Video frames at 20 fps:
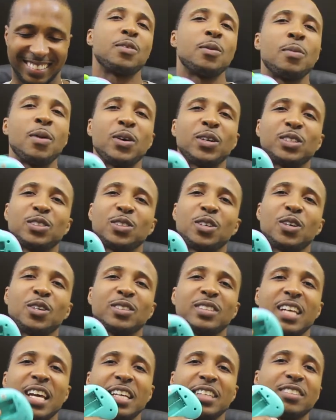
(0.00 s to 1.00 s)
Remote
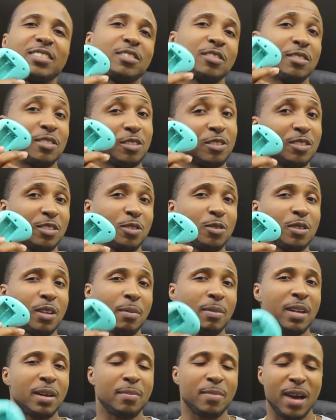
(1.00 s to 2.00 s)
control takes 2
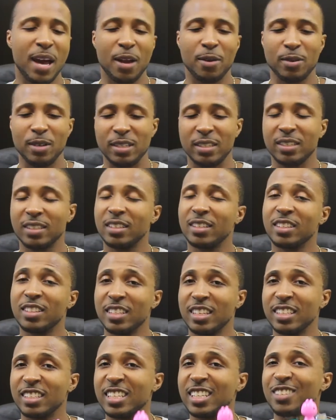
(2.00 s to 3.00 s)
AA batteries.
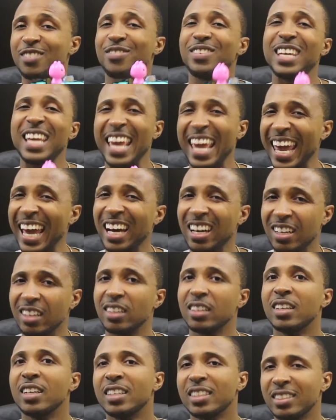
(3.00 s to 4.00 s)
This
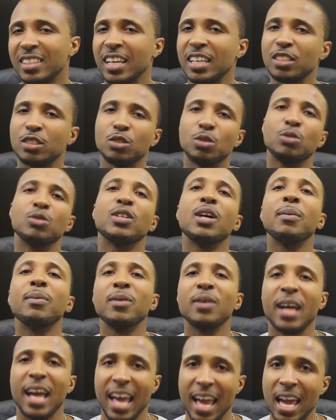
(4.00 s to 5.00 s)
vehicle takes 2
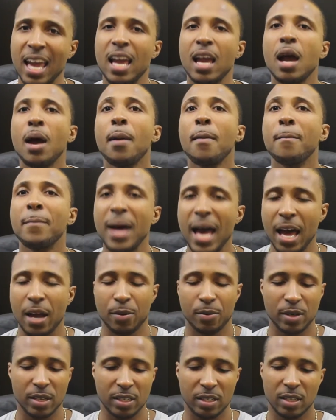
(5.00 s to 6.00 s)
AA
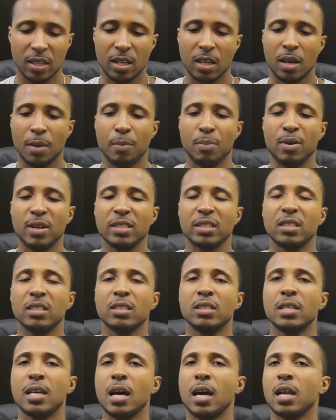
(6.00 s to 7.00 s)
batteries. Press
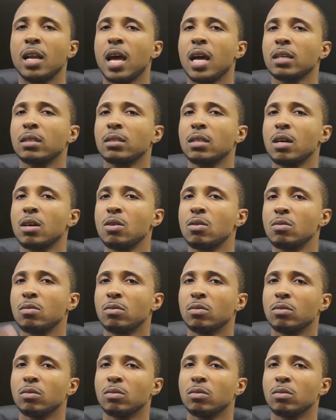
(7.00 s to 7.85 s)
this down like so.